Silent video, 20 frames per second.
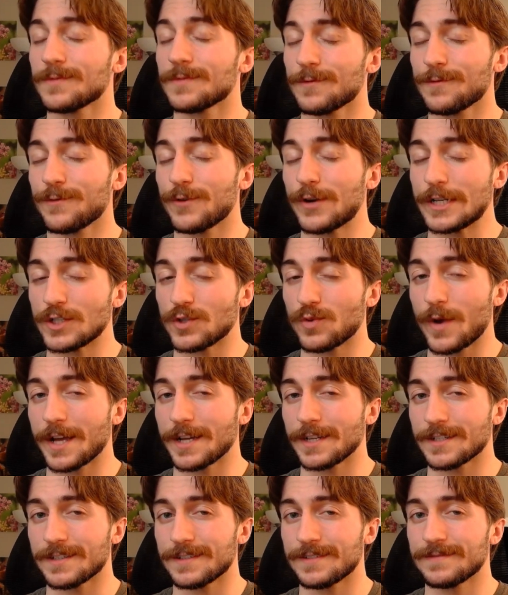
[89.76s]

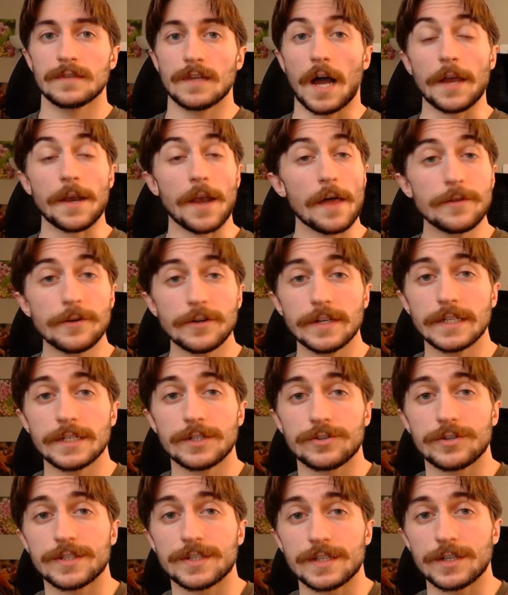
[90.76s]
fringe-winged. Another
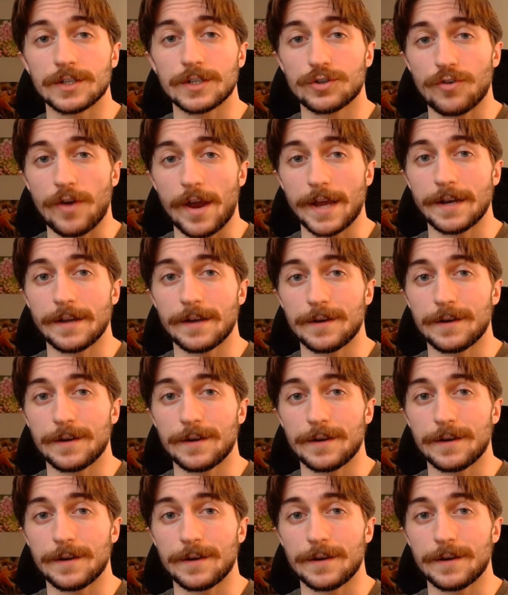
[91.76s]
interesting trait